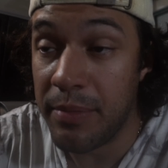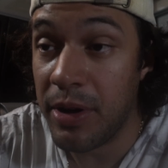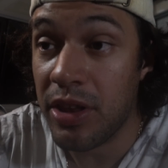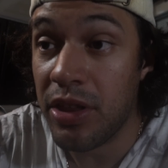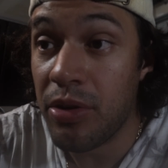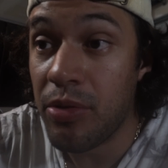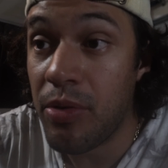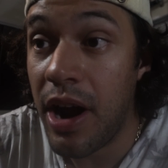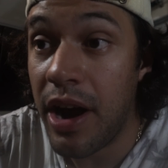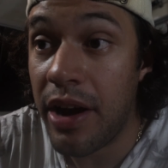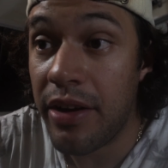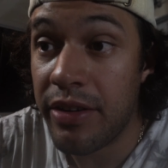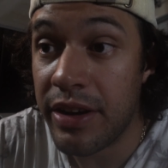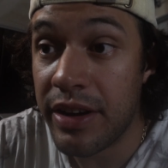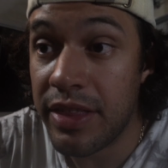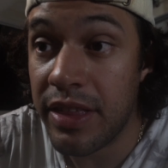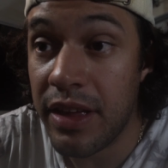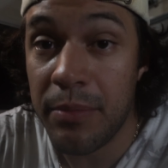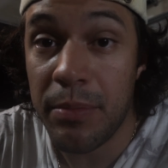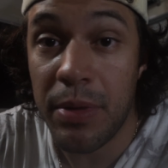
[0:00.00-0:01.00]
other
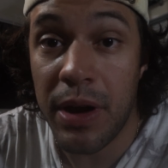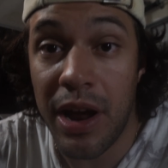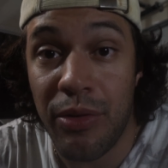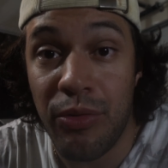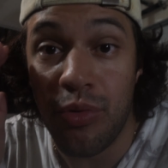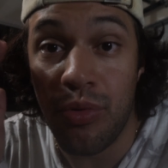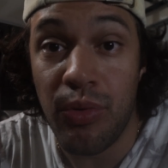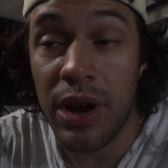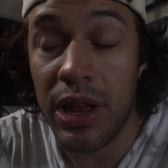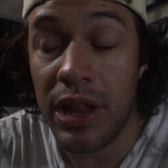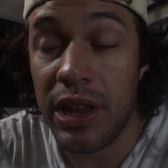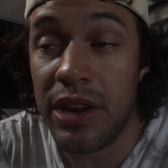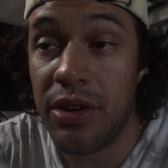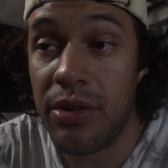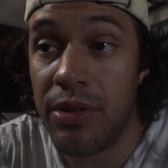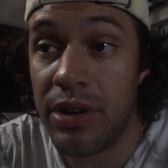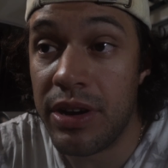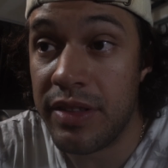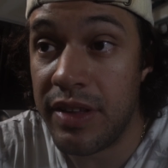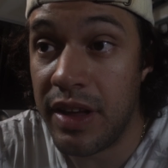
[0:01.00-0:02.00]
wiring thing, but I really
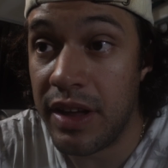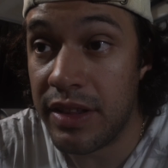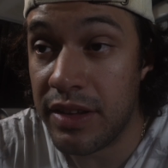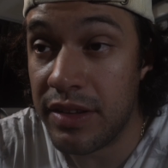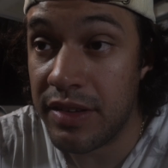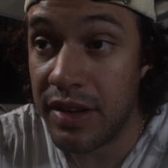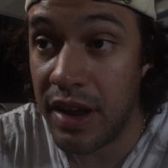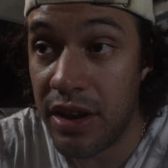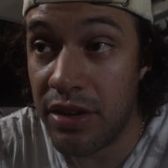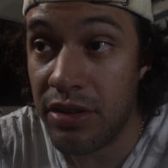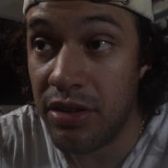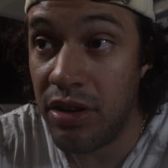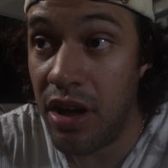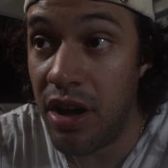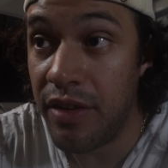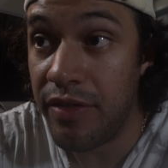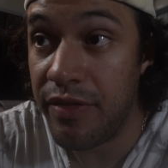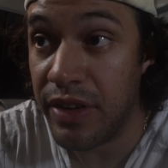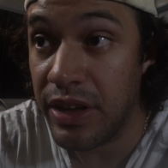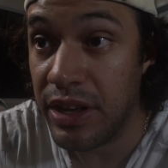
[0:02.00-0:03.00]
don't want to take this handle
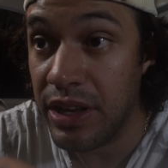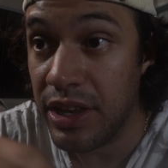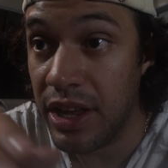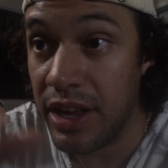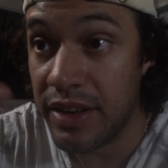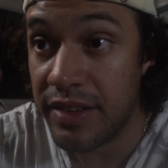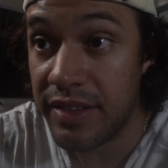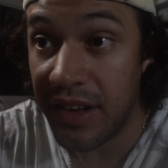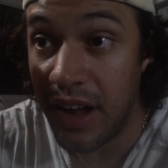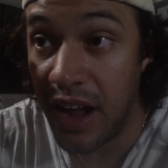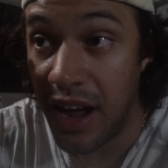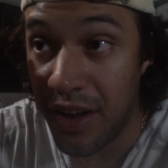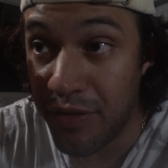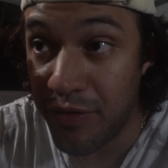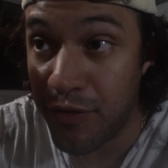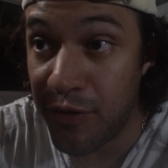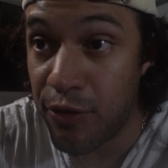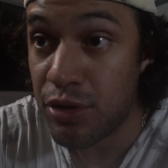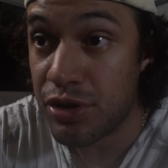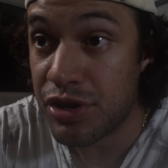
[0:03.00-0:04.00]
off unless I
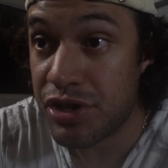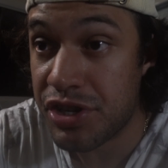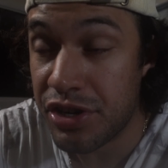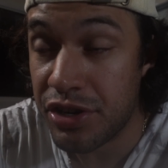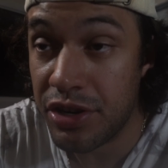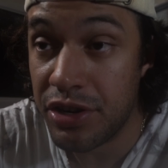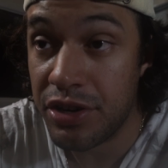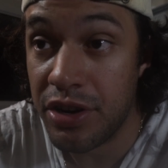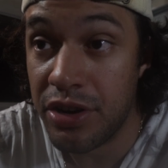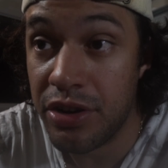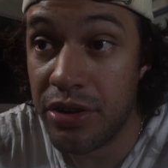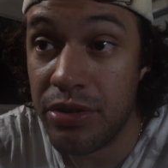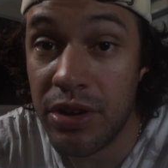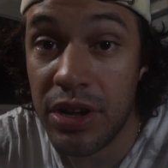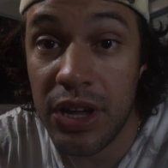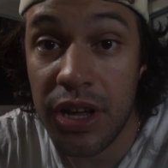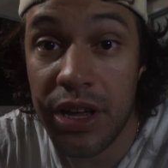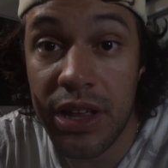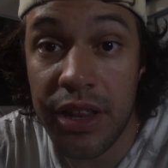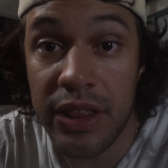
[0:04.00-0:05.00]
for sure know
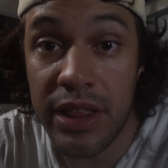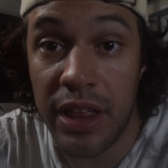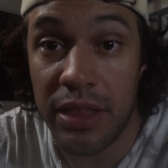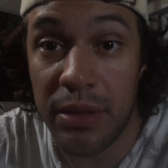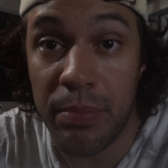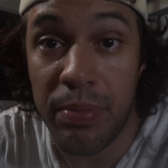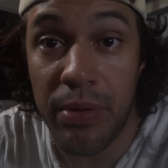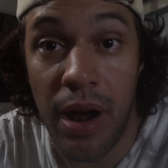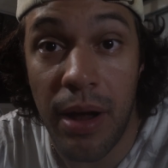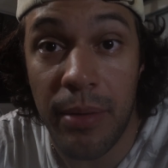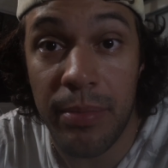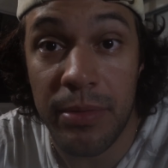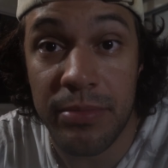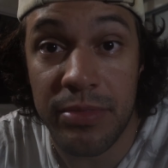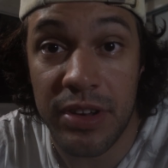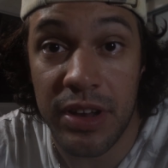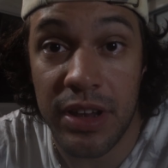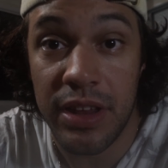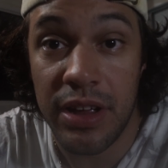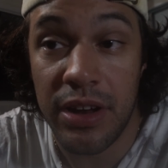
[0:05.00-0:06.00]
that the
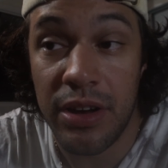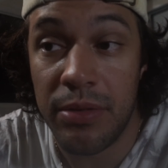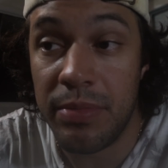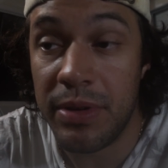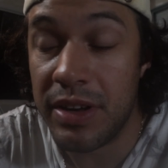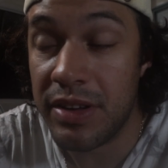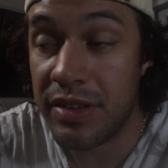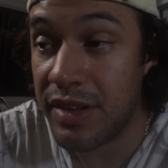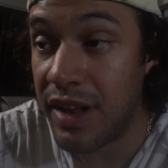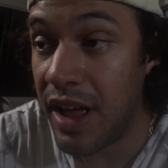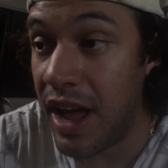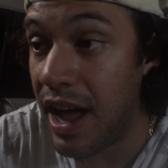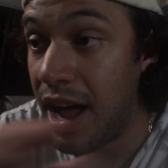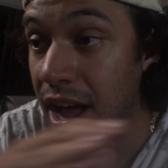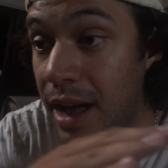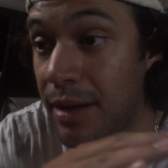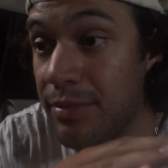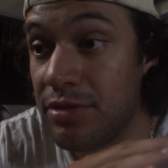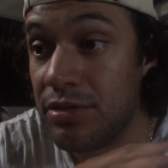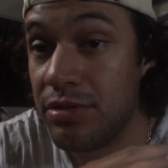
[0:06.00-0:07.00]
problem's in there, because that
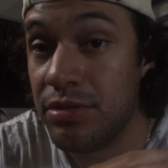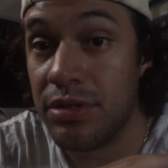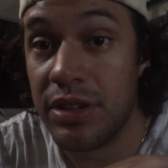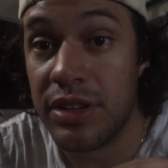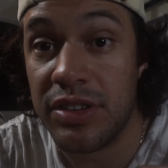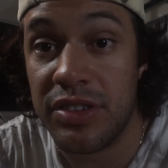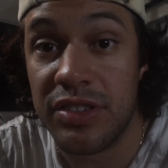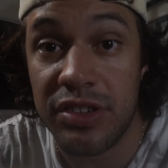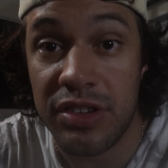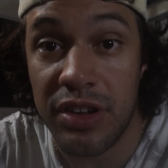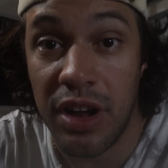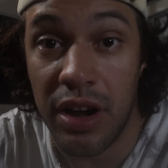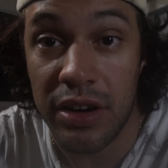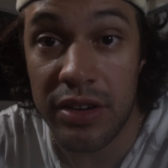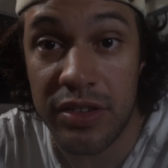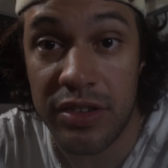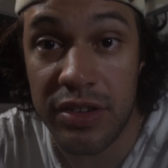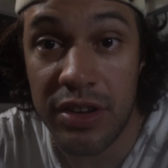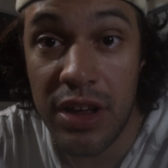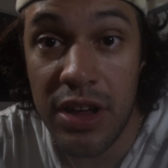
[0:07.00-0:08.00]
absolutely
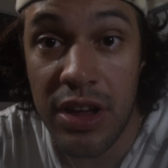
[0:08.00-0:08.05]
sucks.